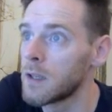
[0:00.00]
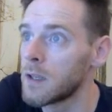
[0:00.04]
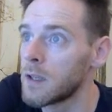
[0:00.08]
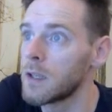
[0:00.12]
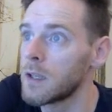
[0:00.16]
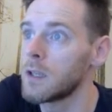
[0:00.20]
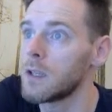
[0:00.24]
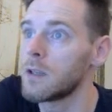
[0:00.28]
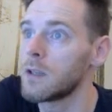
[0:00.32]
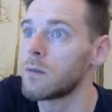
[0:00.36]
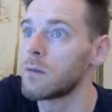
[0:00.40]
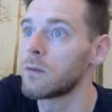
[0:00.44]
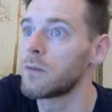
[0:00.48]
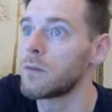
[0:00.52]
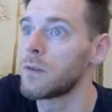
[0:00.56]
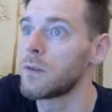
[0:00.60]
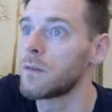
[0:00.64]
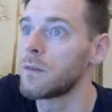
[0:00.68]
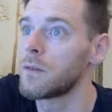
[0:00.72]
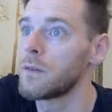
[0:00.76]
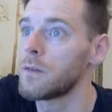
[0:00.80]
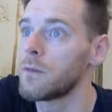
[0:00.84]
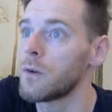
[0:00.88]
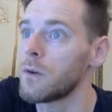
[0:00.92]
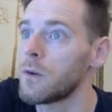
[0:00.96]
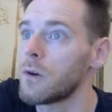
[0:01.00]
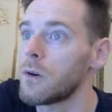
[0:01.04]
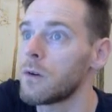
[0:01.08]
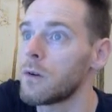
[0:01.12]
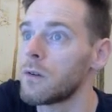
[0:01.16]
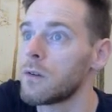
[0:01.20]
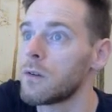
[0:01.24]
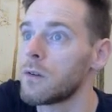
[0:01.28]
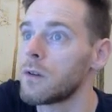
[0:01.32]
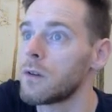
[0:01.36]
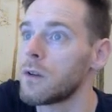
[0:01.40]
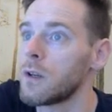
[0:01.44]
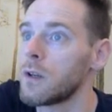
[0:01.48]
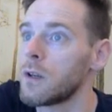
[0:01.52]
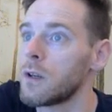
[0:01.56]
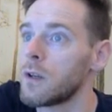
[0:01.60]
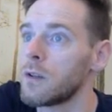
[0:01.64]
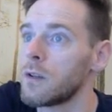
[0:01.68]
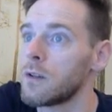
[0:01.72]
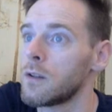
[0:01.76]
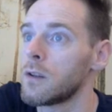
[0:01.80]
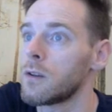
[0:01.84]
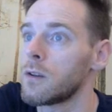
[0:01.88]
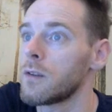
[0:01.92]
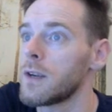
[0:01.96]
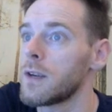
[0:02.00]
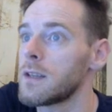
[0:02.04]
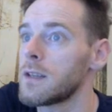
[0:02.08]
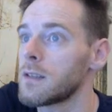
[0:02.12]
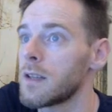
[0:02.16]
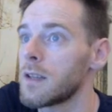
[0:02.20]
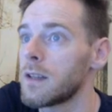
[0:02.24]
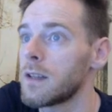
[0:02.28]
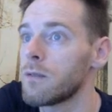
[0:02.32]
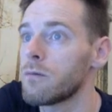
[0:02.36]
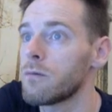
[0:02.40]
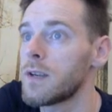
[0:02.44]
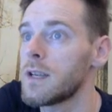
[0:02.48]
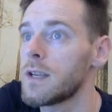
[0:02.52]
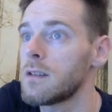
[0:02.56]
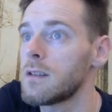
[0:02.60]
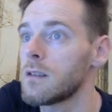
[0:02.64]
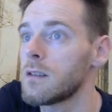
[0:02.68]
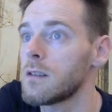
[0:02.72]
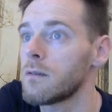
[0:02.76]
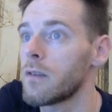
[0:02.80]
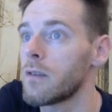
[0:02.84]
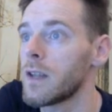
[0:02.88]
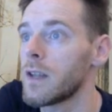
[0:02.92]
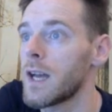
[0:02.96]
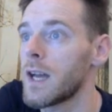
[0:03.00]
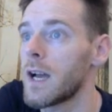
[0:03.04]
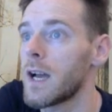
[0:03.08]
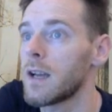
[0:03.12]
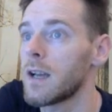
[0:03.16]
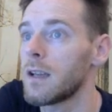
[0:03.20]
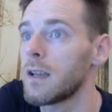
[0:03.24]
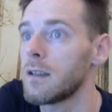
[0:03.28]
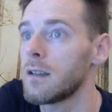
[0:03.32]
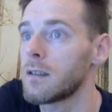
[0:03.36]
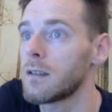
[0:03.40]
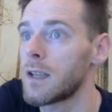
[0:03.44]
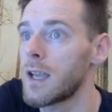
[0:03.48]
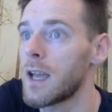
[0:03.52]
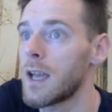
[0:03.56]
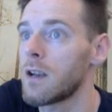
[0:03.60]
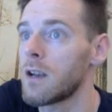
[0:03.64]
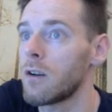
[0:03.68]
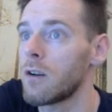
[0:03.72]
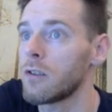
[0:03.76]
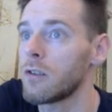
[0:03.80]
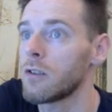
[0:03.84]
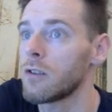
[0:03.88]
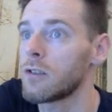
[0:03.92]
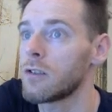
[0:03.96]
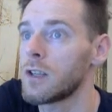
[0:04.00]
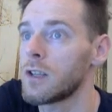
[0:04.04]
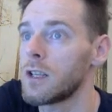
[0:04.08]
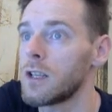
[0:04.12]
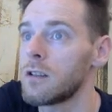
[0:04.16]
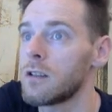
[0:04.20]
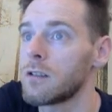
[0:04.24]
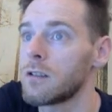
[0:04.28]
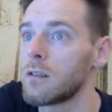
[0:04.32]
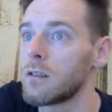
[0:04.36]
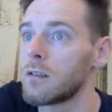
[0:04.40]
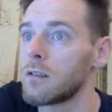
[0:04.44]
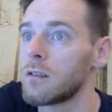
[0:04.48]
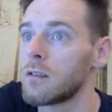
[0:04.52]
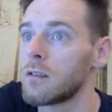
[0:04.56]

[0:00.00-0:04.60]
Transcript: equals 54 degrees. And the reason for that is, again, isosceles.